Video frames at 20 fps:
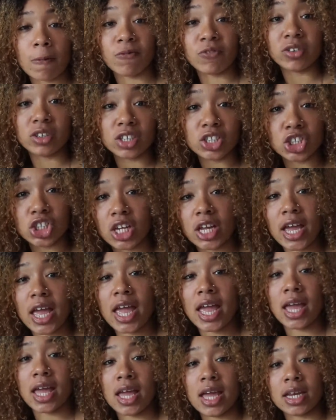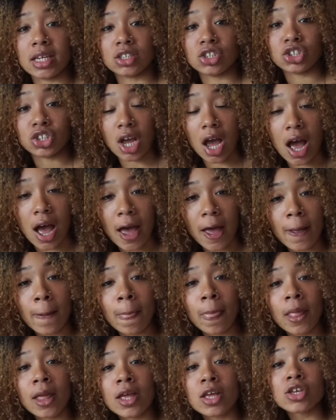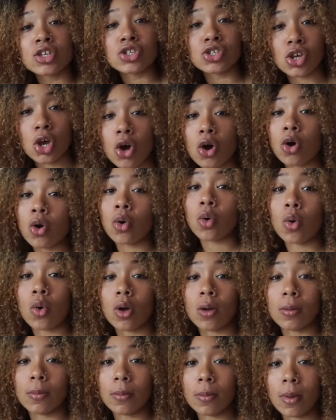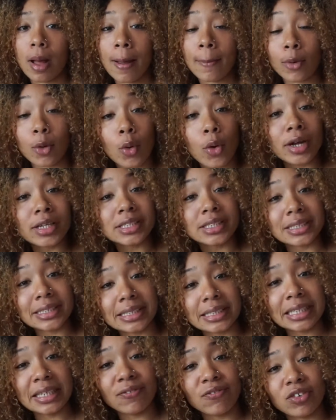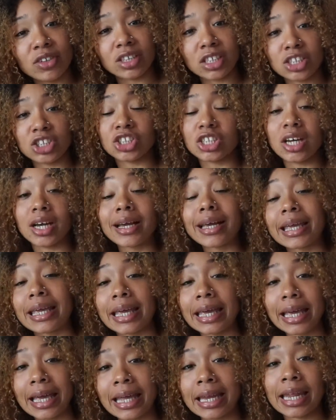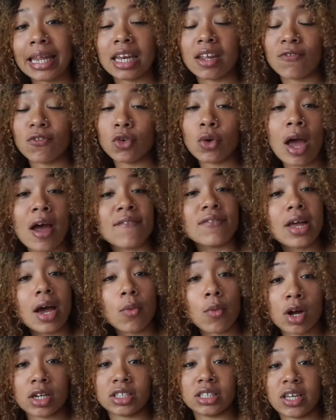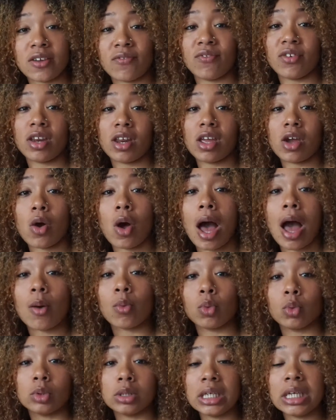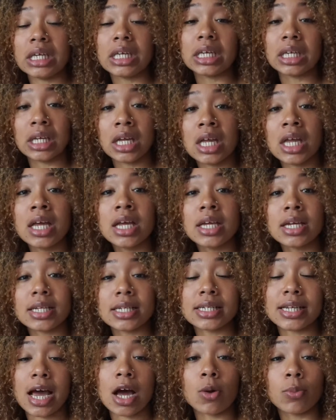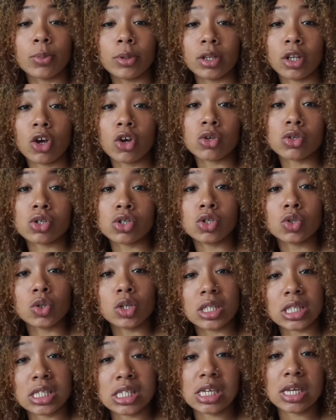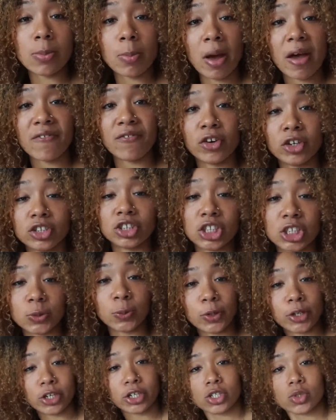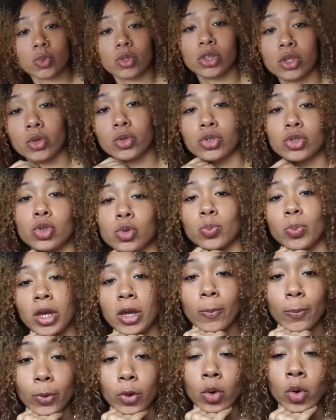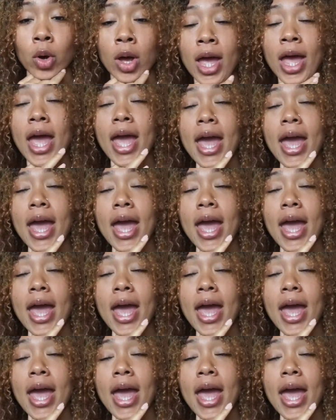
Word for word: Felicia and Shea. So I'm going to see Felicia again, and if you have not watched that video, I will link it down below so you can see my first experience with those two people.